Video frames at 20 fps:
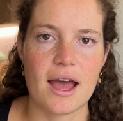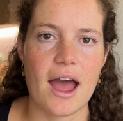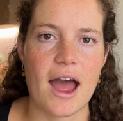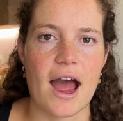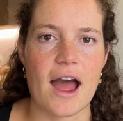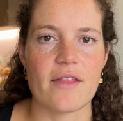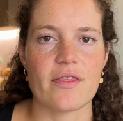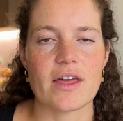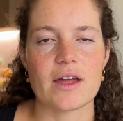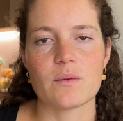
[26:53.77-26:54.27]

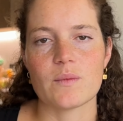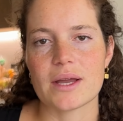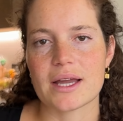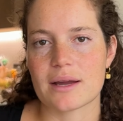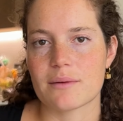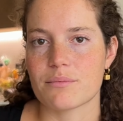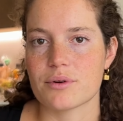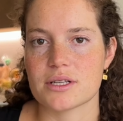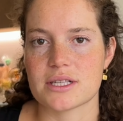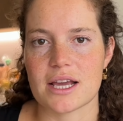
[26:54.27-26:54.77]
And then we
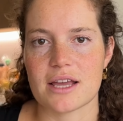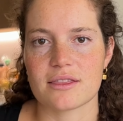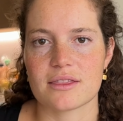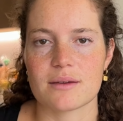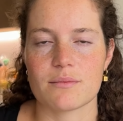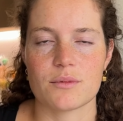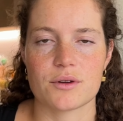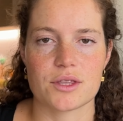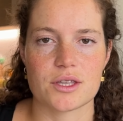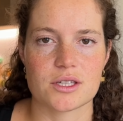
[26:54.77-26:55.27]
can present
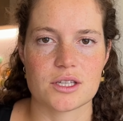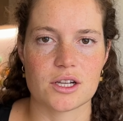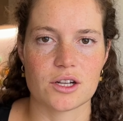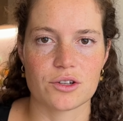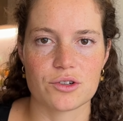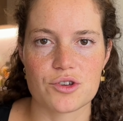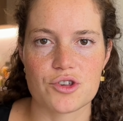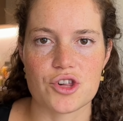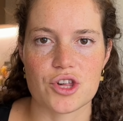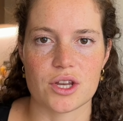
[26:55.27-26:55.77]
them with a
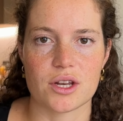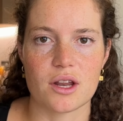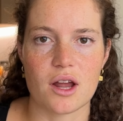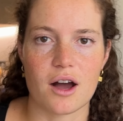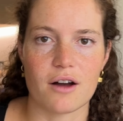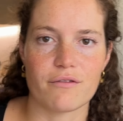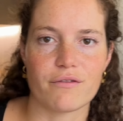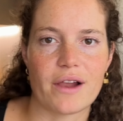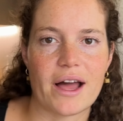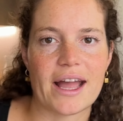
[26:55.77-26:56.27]
solution
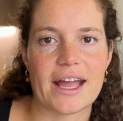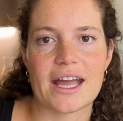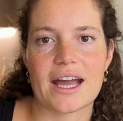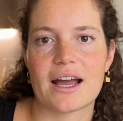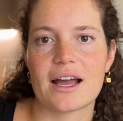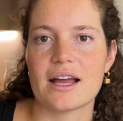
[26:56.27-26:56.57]
of like,